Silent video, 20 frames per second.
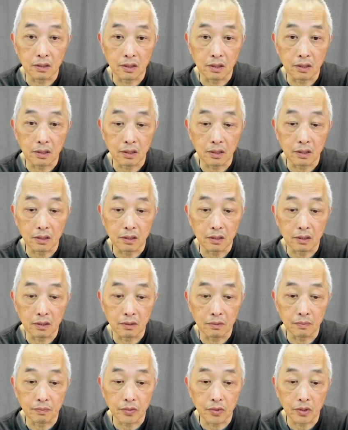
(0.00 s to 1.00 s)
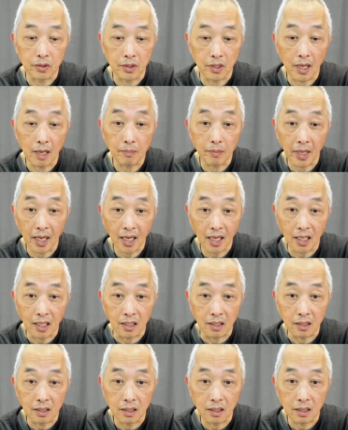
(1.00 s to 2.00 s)
campaign. The
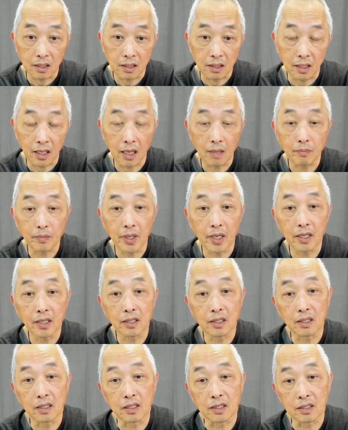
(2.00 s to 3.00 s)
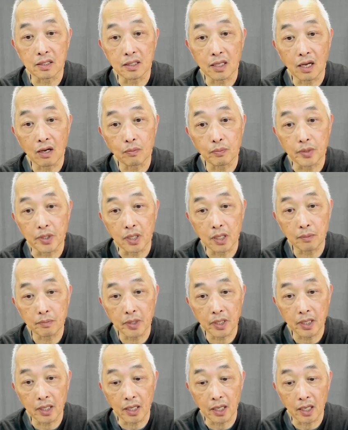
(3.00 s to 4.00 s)
campaign is now becoming a
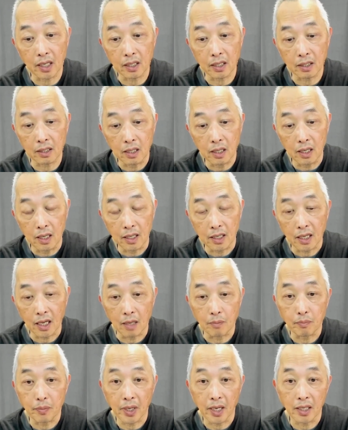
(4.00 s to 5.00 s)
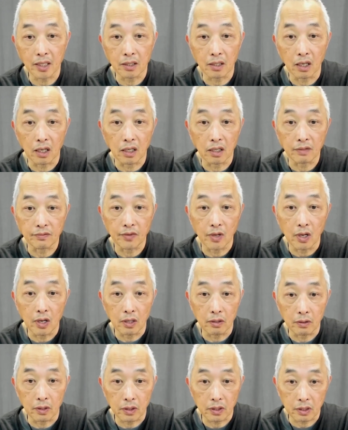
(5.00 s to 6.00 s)
campaign of
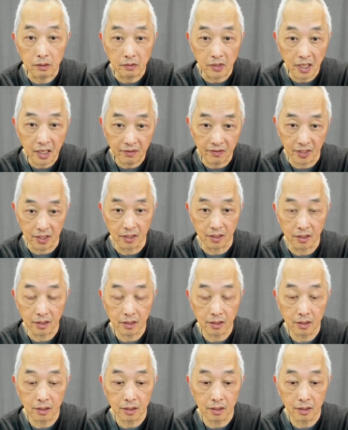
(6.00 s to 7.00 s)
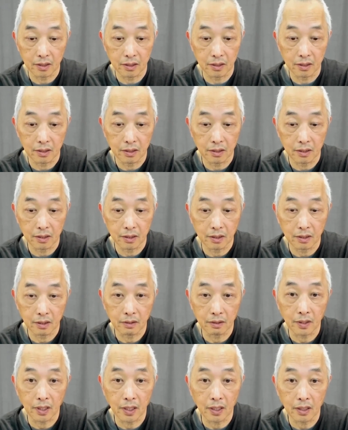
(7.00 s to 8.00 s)
grievance, right?
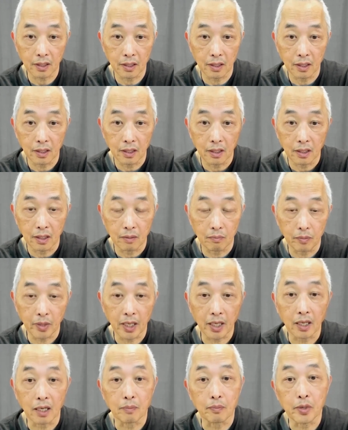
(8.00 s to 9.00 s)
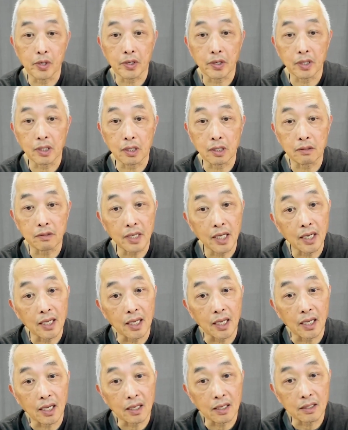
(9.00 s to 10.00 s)
Make America Great Again is
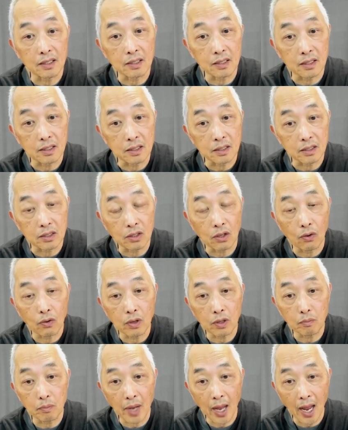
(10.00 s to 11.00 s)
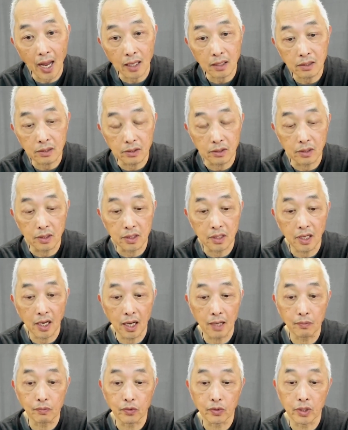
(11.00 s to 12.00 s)
going back to the time when a
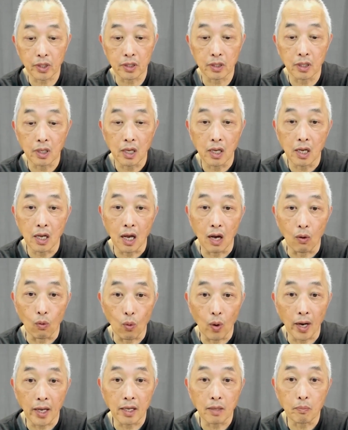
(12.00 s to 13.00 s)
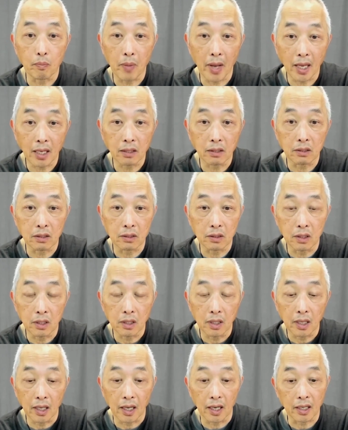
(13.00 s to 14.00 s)
white male has
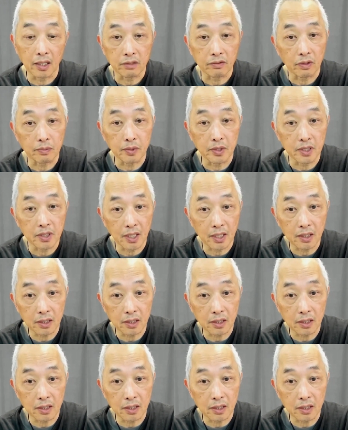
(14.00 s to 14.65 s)
representation in